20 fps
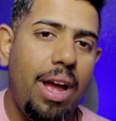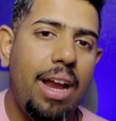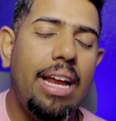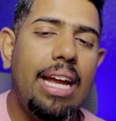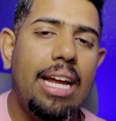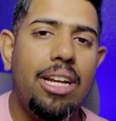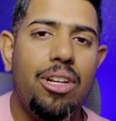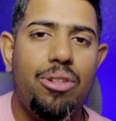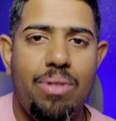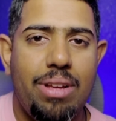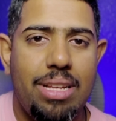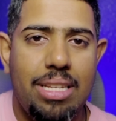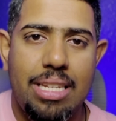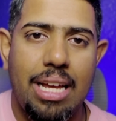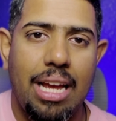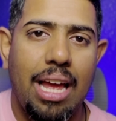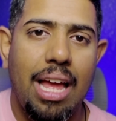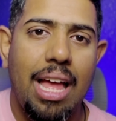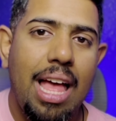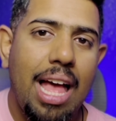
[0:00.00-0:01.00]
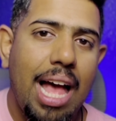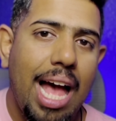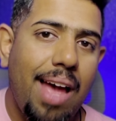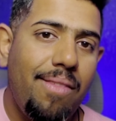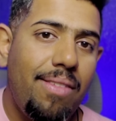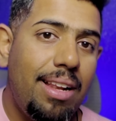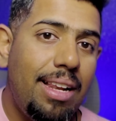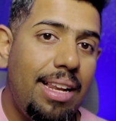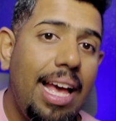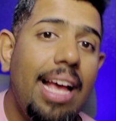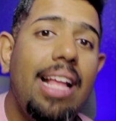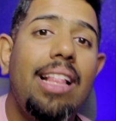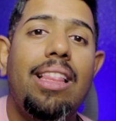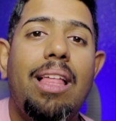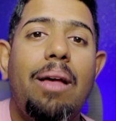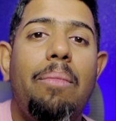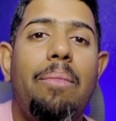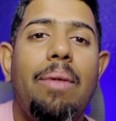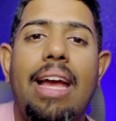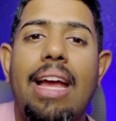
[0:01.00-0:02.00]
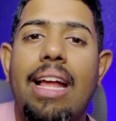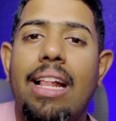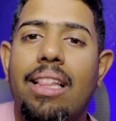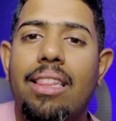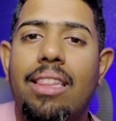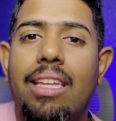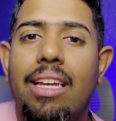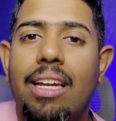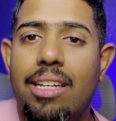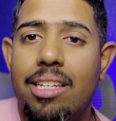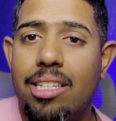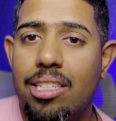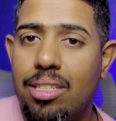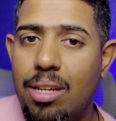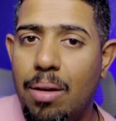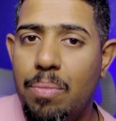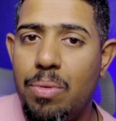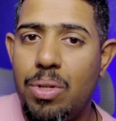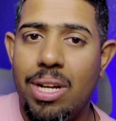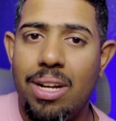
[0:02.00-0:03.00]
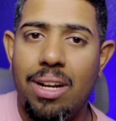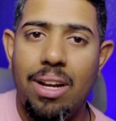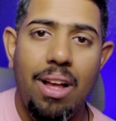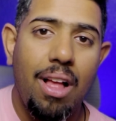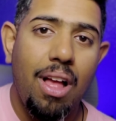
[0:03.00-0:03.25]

interesting. I will link them in the description